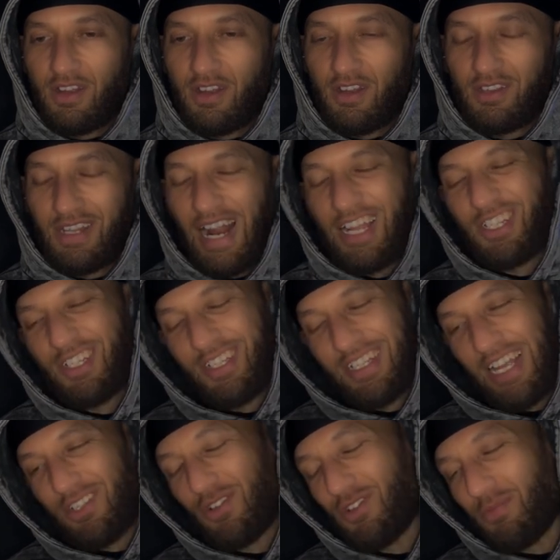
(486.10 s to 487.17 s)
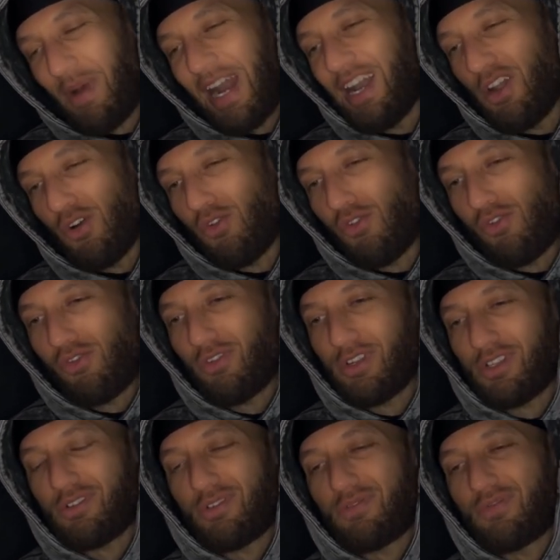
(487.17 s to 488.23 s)
So that's just my little
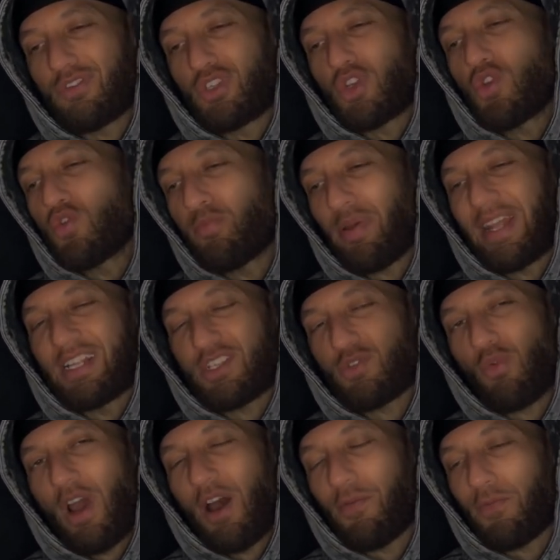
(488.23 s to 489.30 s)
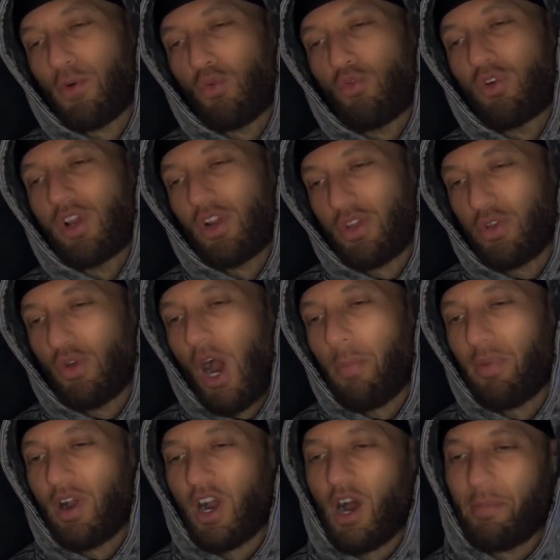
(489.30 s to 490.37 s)
2 pence worth for all the you
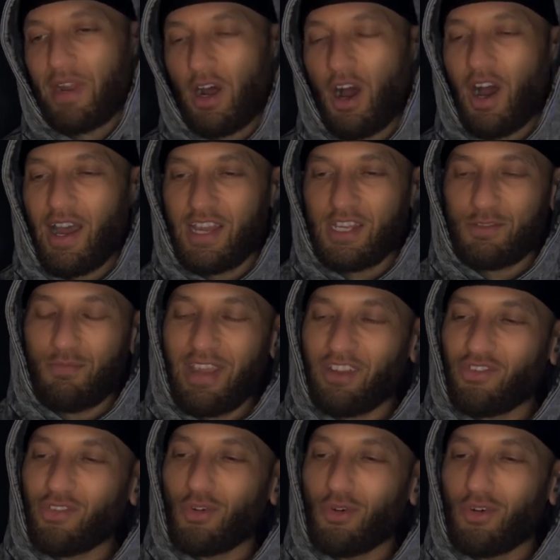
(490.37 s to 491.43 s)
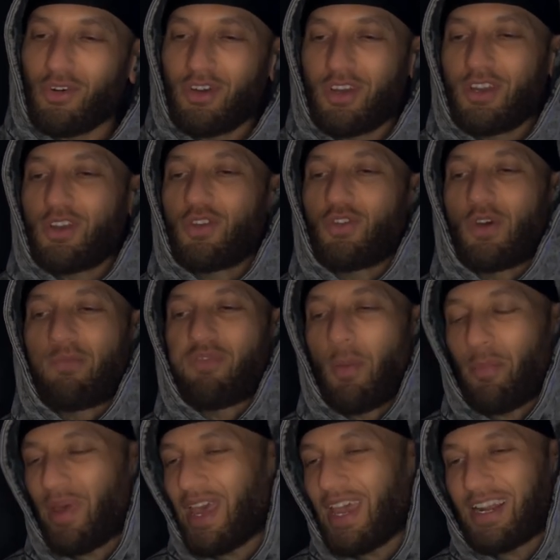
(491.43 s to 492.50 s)
up and coming artists. Make sure you're
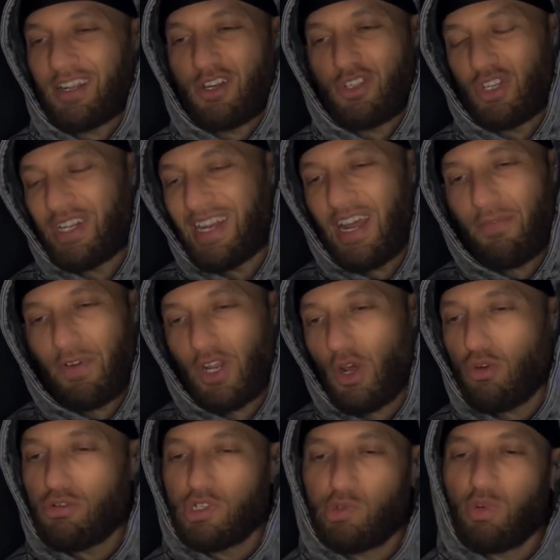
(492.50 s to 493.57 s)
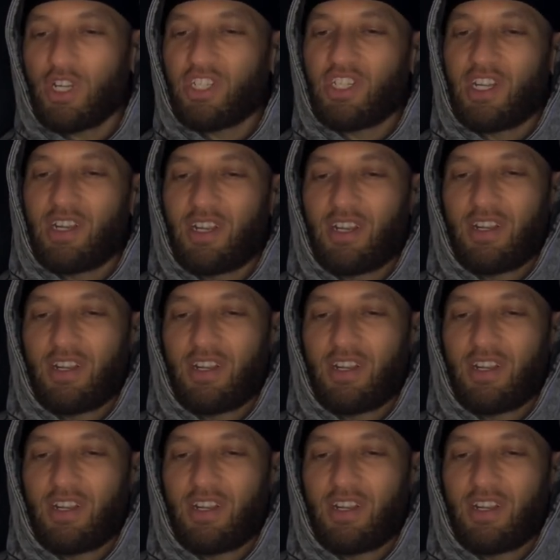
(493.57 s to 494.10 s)
prepared because you never know who's watching.